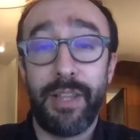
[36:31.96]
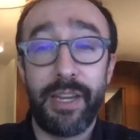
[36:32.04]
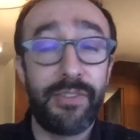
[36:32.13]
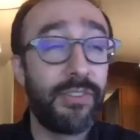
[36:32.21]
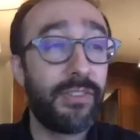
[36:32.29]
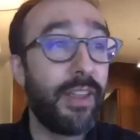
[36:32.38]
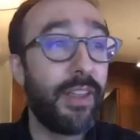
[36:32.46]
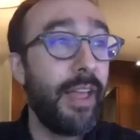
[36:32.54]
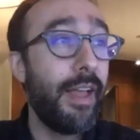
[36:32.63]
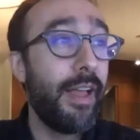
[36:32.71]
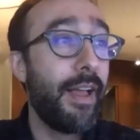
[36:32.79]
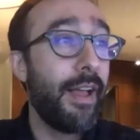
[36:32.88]
place?
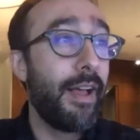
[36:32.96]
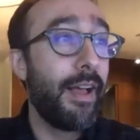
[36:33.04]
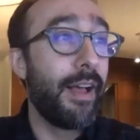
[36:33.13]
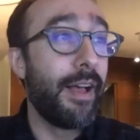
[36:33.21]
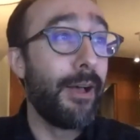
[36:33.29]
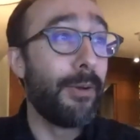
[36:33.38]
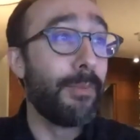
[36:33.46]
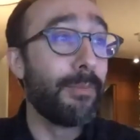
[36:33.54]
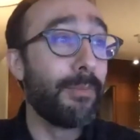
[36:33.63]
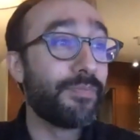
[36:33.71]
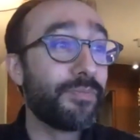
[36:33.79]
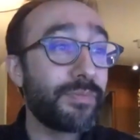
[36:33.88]

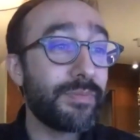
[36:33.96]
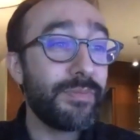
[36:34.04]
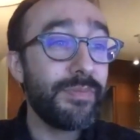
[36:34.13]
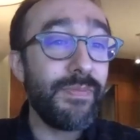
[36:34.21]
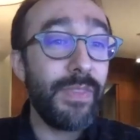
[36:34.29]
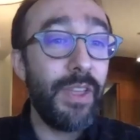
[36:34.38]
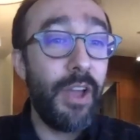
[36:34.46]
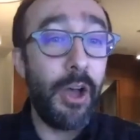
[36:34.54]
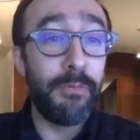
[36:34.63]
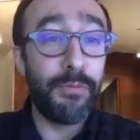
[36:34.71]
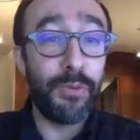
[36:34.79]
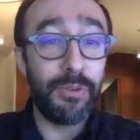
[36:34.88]
Um,
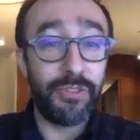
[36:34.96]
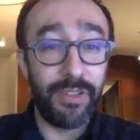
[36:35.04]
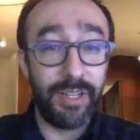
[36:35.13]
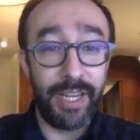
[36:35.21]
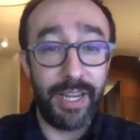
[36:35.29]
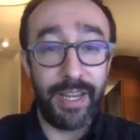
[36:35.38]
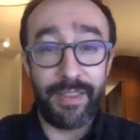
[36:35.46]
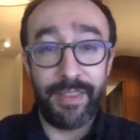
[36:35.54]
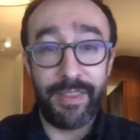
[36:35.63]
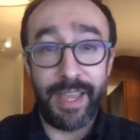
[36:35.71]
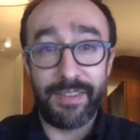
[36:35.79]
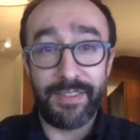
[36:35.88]
unfortunately,
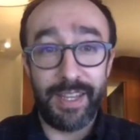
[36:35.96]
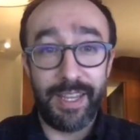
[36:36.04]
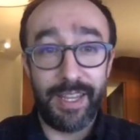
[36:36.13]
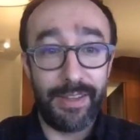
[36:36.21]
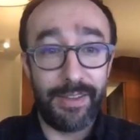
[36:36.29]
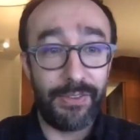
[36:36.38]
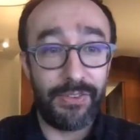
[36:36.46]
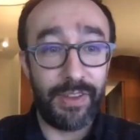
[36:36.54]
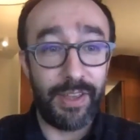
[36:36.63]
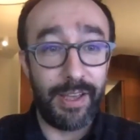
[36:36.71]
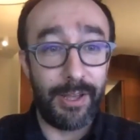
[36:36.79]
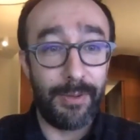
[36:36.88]
that is
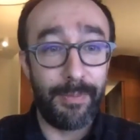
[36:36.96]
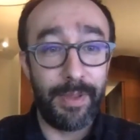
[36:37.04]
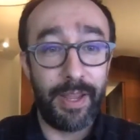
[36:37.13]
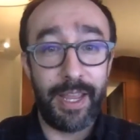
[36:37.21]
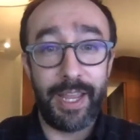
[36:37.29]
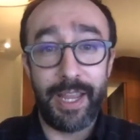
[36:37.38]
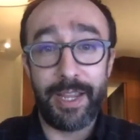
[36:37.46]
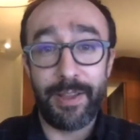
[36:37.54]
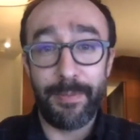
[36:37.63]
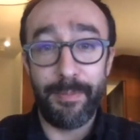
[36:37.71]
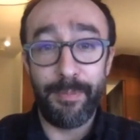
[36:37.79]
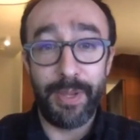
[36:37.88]
um,
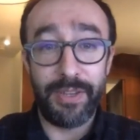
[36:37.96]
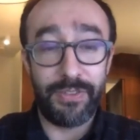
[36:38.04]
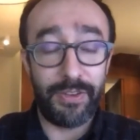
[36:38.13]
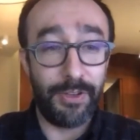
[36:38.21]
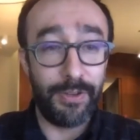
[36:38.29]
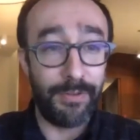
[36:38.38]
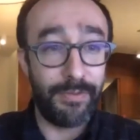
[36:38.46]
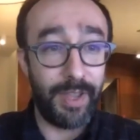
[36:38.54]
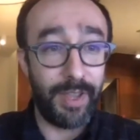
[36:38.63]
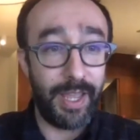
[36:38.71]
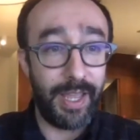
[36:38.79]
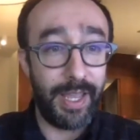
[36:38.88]
a bit of
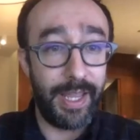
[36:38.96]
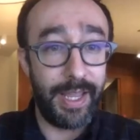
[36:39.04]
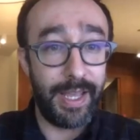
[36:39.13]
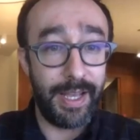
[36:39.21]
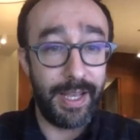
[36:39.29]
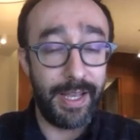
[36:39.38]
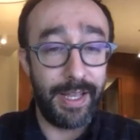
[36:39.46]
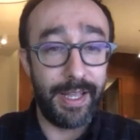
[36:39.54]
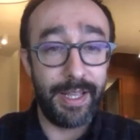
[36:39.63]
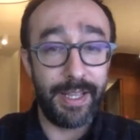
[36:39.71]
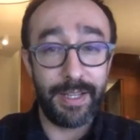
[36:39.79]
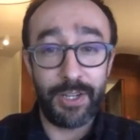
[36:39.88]
a
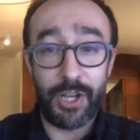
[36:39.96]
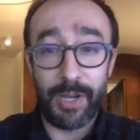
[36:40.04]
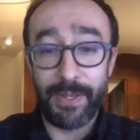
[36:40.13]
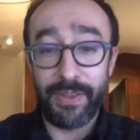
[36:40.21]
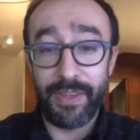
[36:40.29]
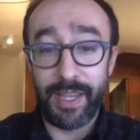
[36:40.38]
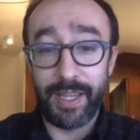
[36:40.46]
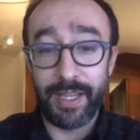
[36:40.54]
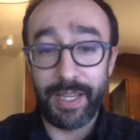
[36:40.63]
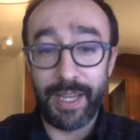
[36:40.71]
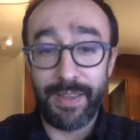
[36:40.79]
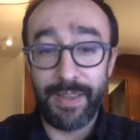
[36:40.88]
uh, common
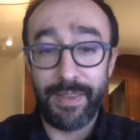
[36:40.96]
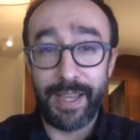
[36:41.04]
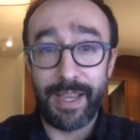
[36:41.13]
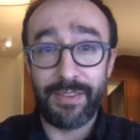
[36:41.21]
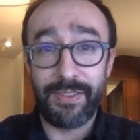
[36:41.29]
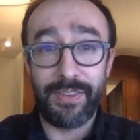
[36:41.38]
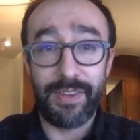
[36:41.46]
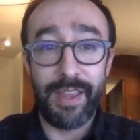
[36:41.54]
thing in that,